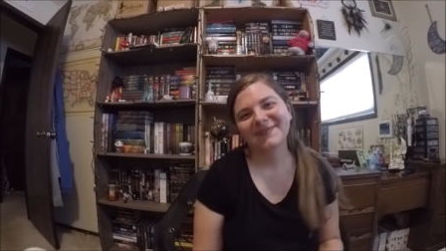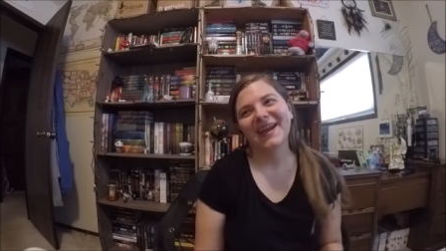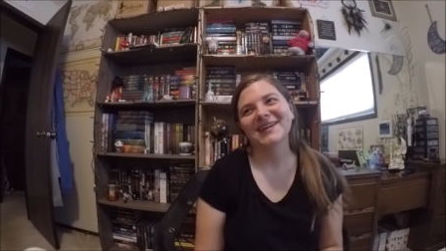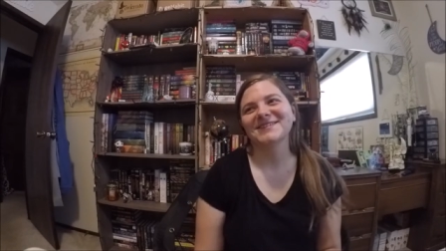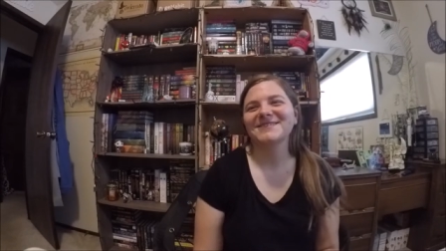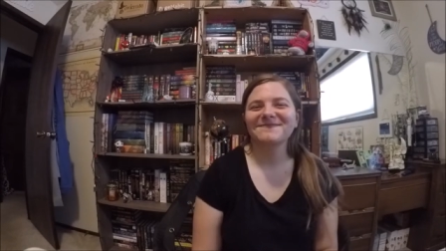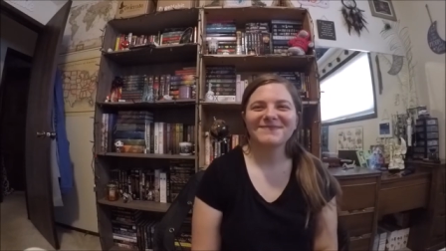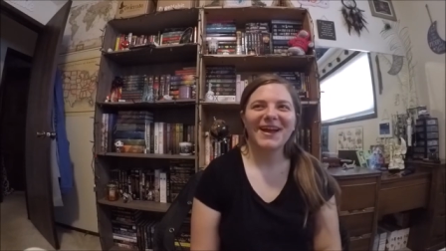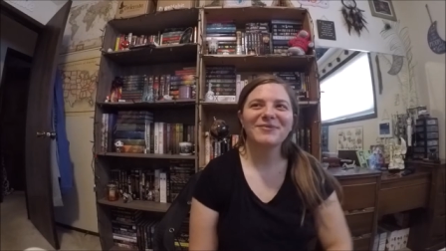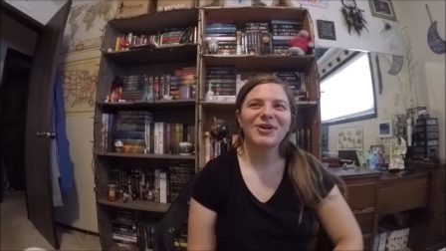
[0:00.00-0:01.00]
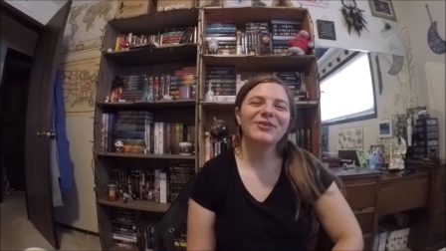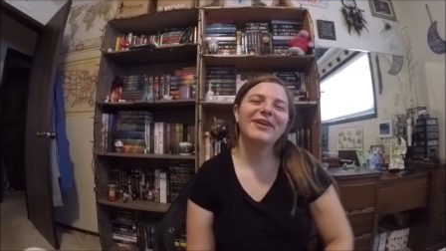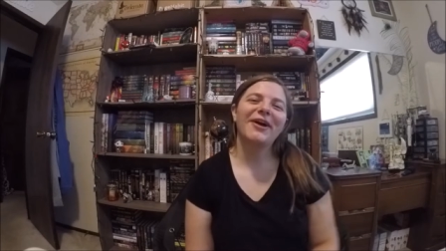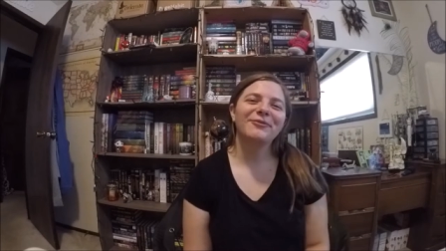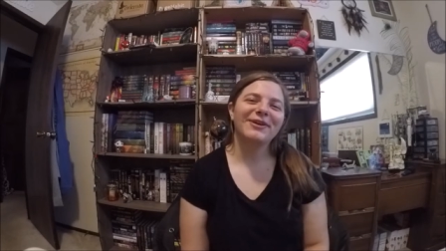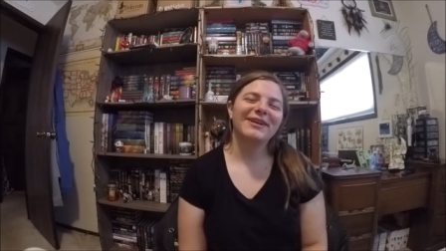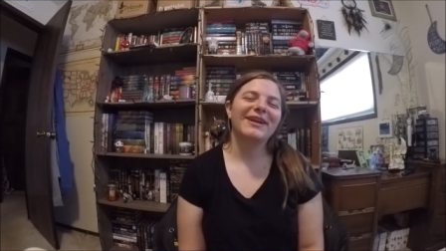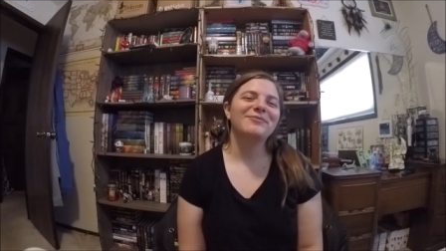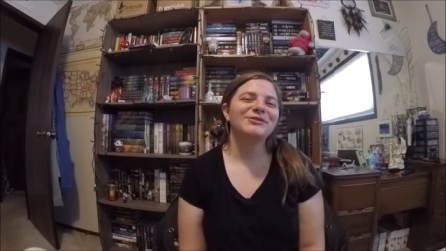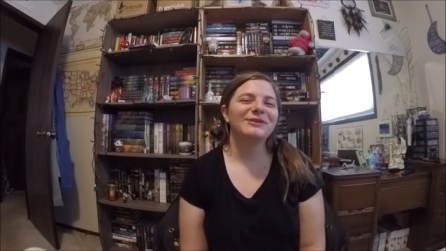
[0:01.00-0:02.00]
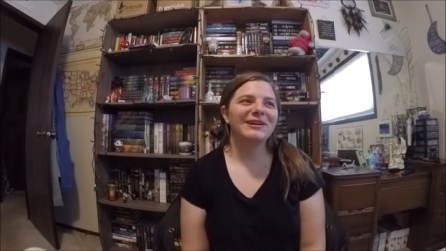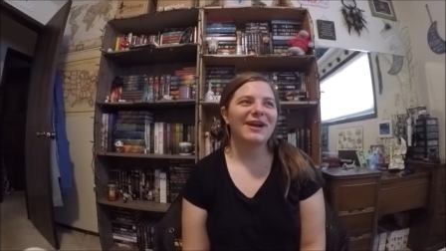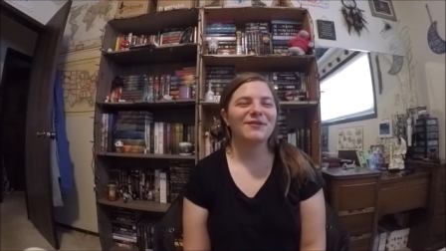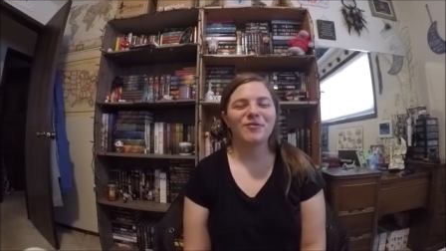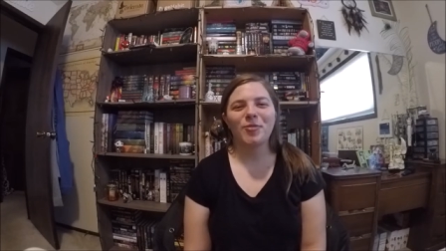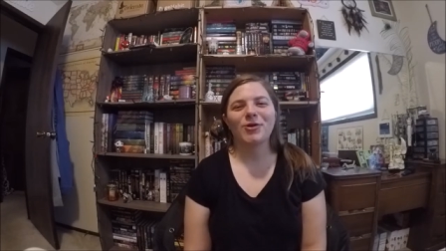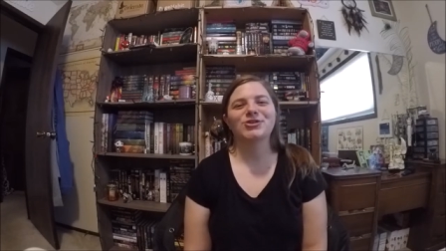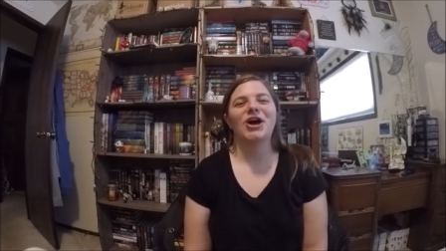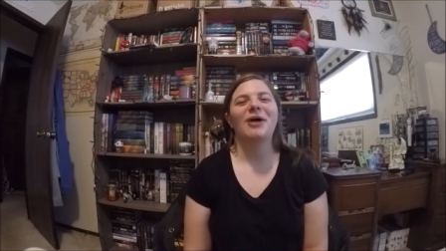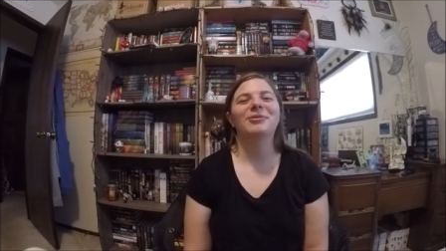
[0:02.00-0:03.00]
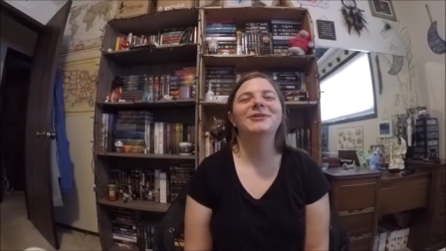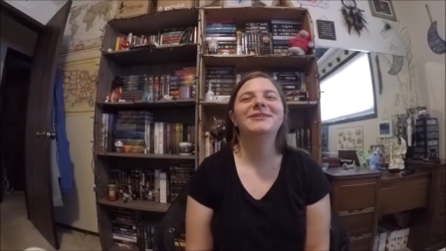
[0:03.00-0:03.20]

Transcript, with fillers: Yes, I'm currently on one and I'm doing kind of a poor job.